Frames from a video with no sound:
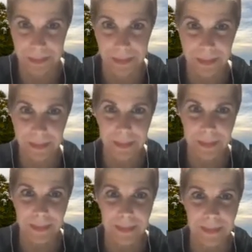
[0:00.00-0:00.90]
Oh,
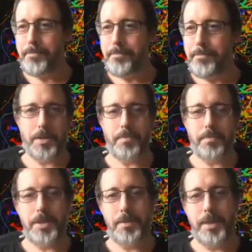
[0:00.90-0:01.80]
these are some of
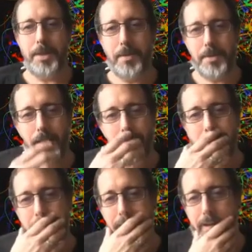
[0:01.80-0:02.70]
the games that I've
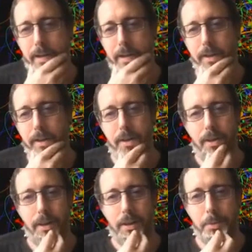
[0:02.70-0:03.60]
done. More